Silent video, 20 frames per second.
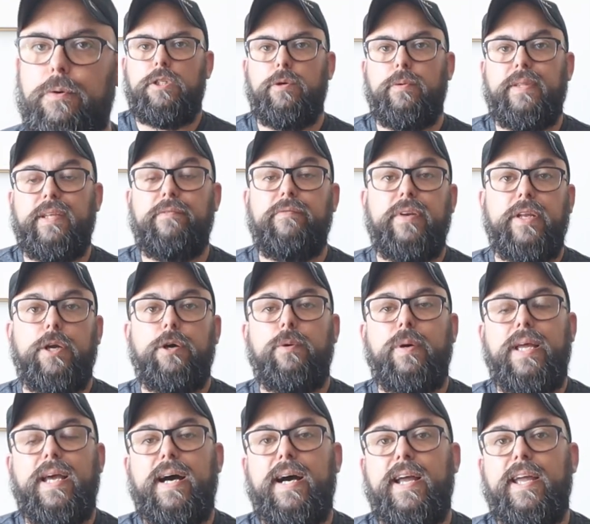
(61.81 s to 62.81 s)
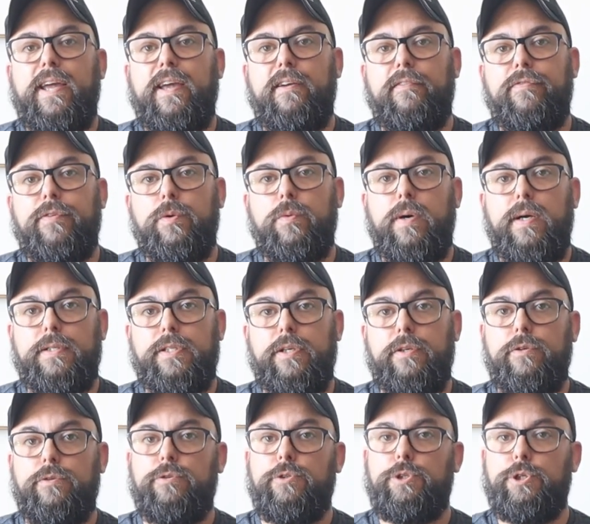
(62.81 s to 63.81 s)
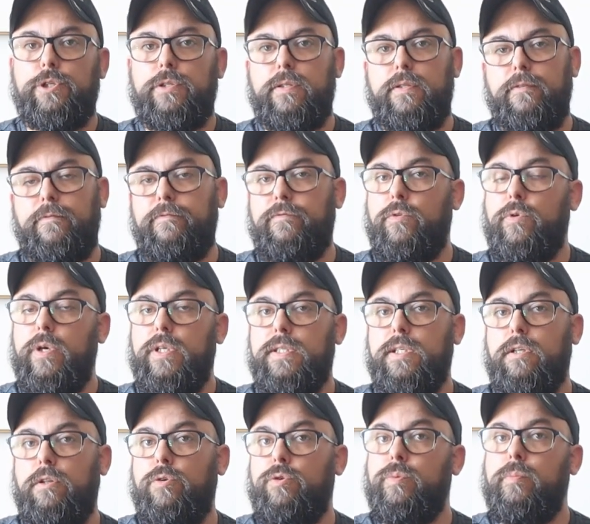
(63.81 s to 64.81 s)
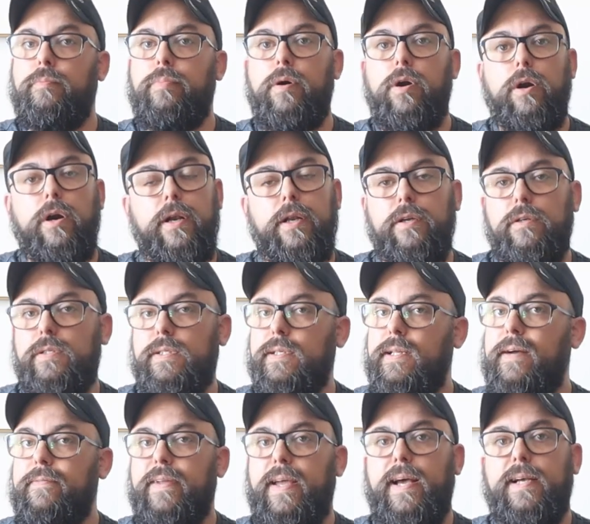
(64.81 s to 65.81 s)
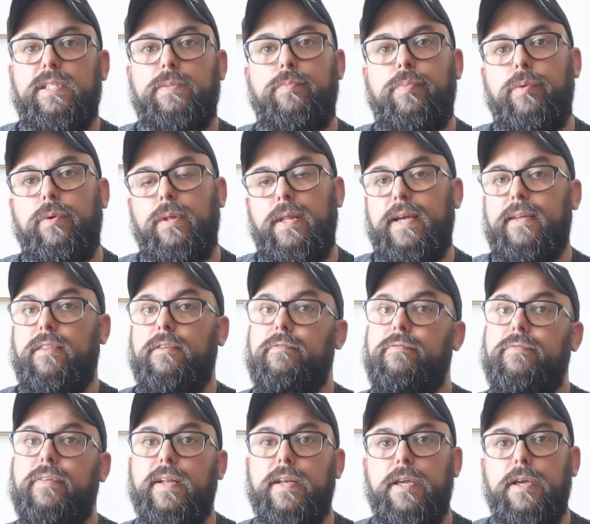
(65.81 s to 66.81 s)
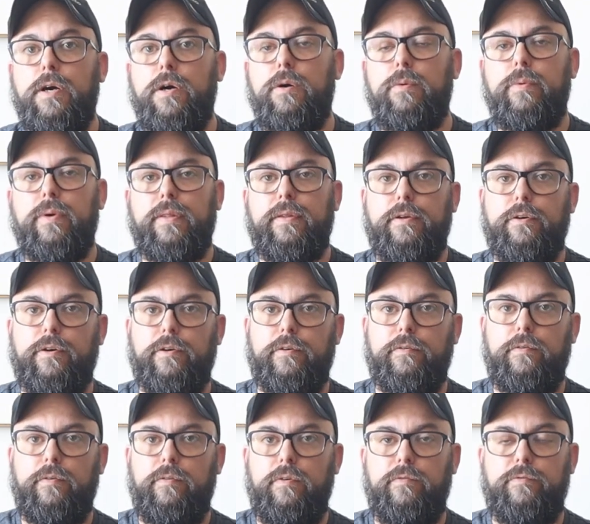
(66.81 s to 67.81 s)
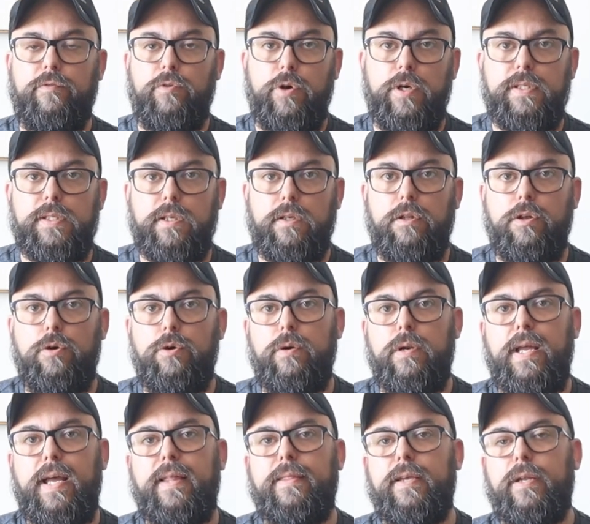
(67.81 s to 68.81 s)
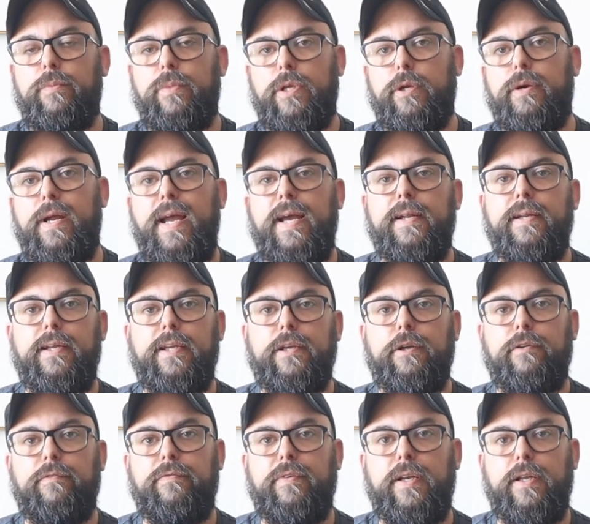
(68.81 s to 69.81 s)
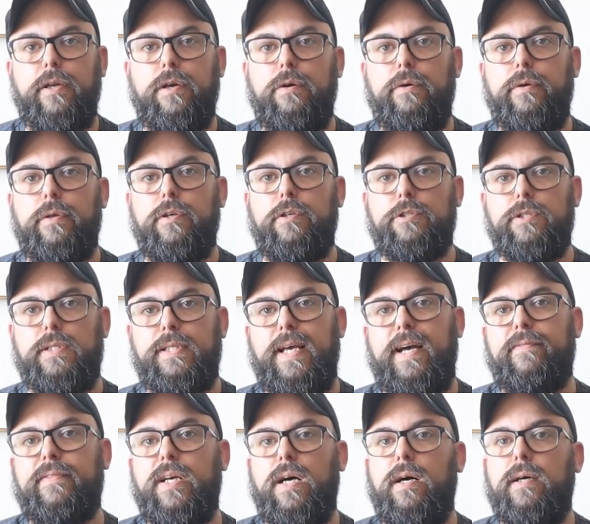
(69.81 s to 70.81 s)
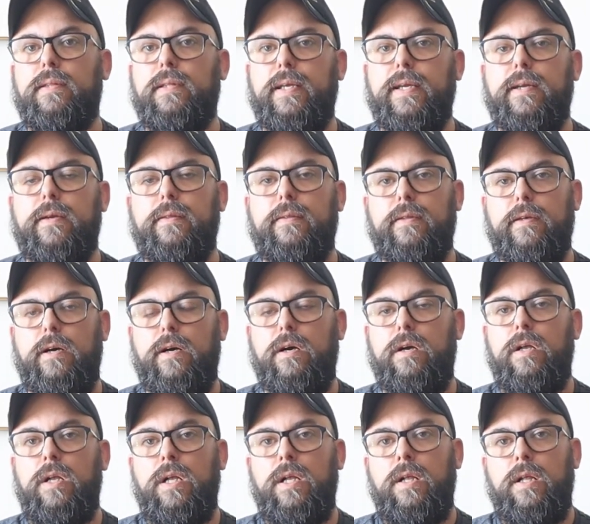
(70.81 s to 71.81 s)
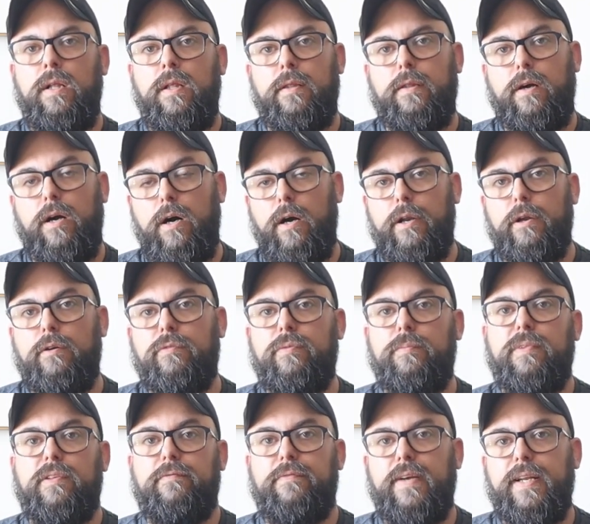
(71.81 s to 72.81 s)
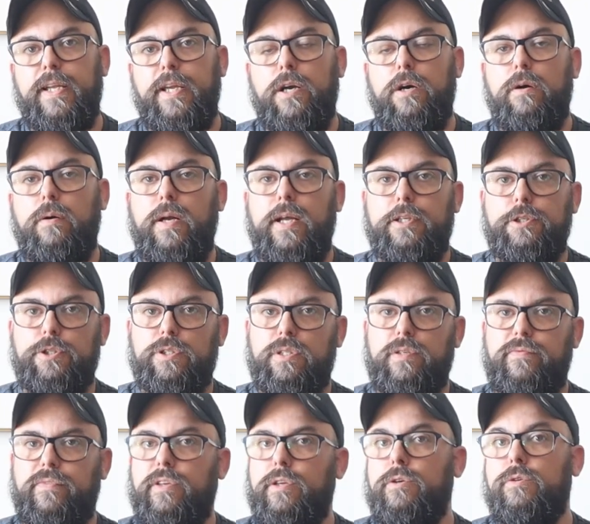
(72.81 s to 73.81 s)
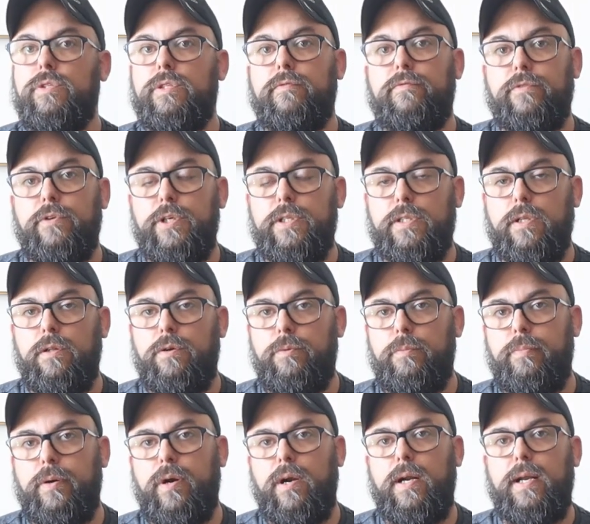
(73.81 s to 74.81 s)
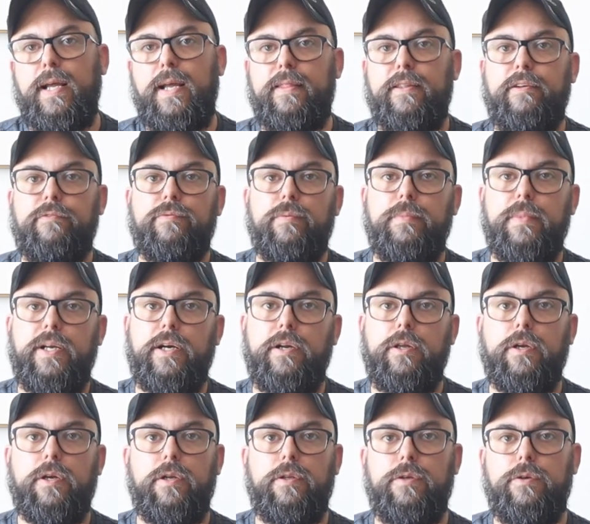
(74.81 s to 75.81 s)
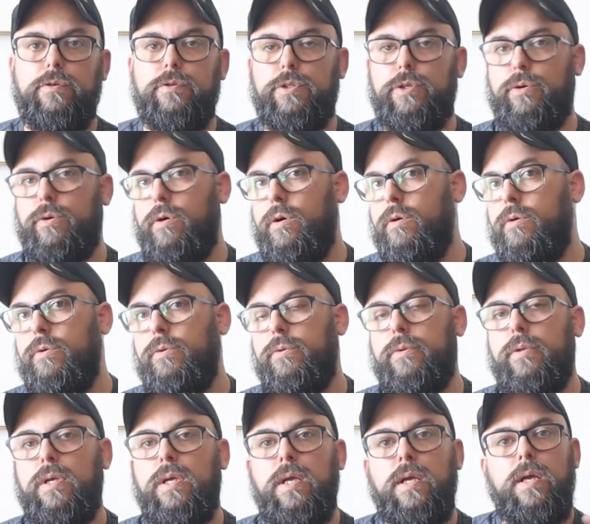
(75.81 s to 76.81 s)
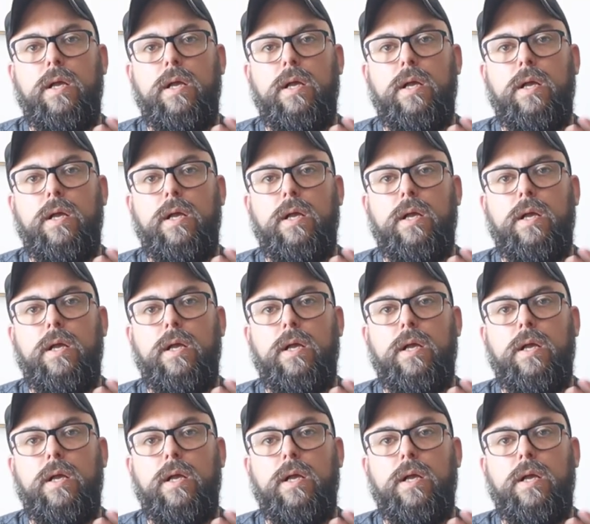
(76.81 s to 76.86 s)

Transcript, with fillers: So with InVideo AI, if you want to use just the voice clone part, you'll still have to export like the video with your voice clone, and then when you're editing your video, you'll just have to unlink the audio from the video and just use the voice clone part, and then from there you can use your own